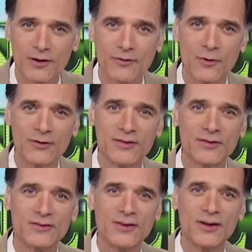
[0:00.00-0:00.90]
Greg, of course,
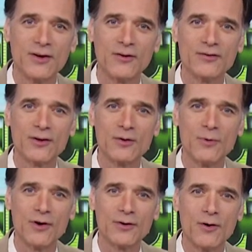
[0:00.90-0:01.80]
is the CEO of
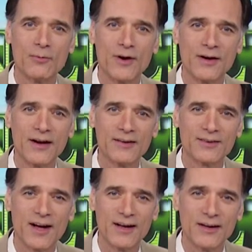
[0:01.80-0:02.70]
Singlepoint Incorporated,
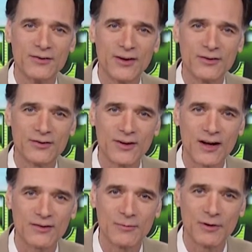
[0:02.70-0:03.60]
S-I-N-G is the
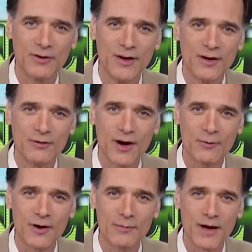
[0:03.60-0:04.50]
stock symbol.
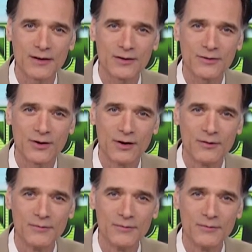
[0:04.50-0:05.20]
Greg, welcome back to the show.